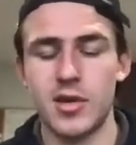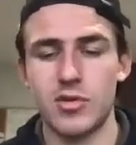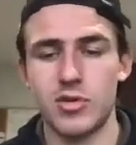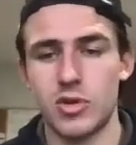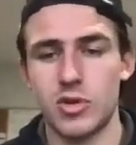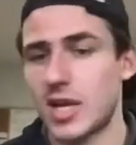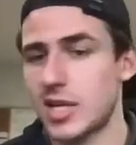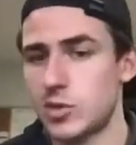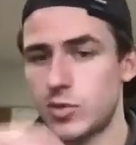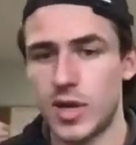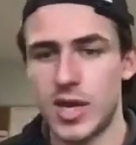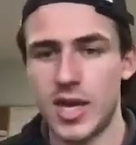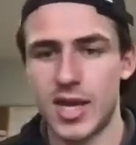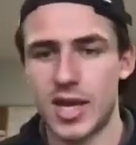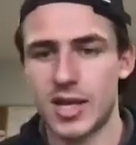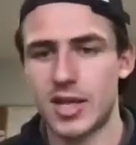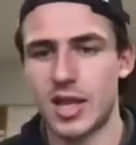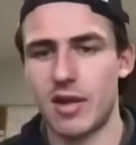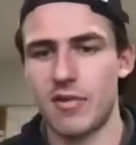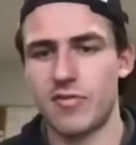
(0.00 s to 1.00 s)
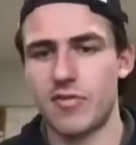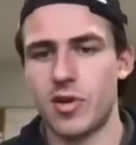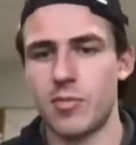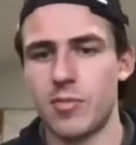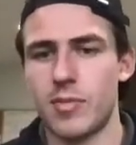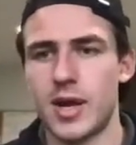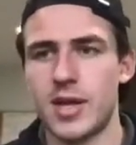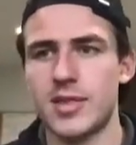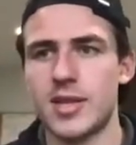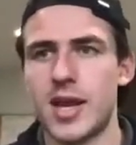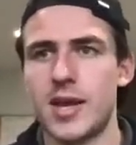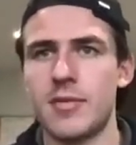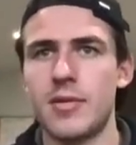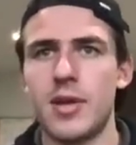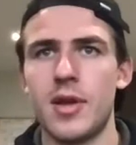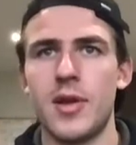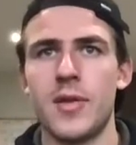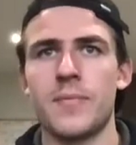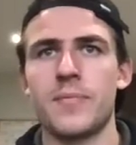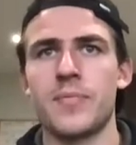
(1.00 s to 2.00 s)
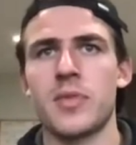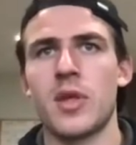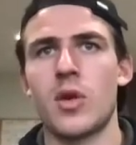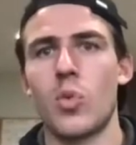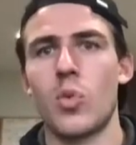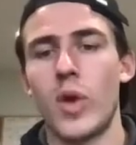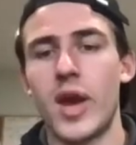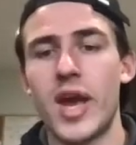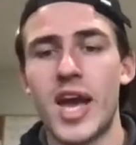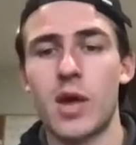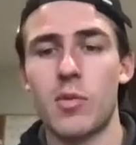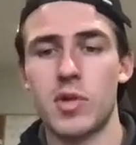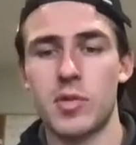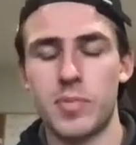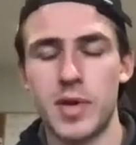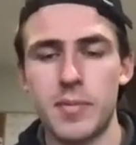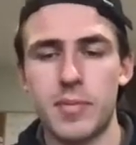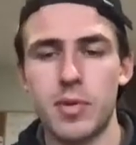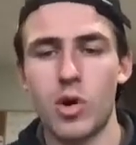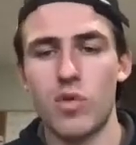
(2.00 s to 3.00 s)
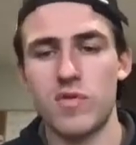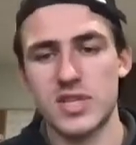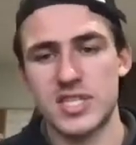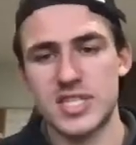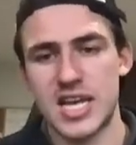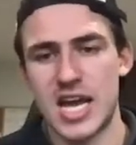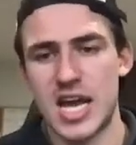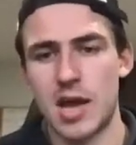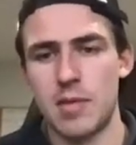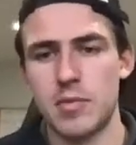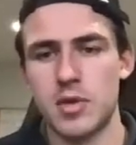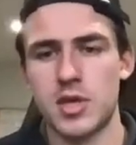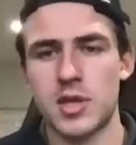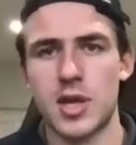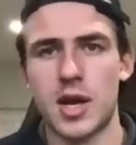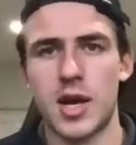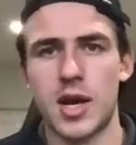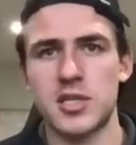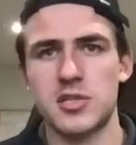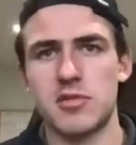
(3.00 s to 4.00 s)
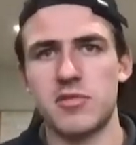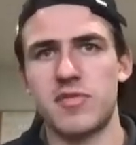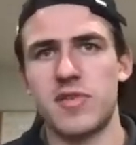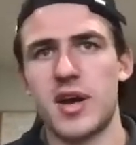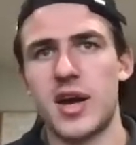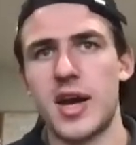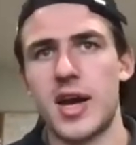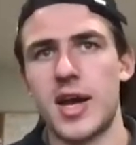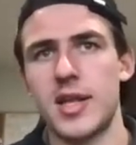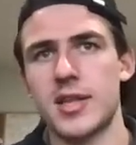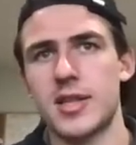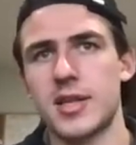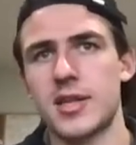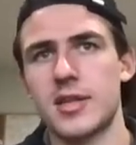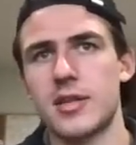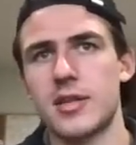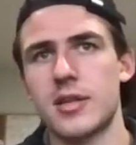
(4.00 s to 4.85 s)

So that's where you get that from. And then working with people over time, you start to find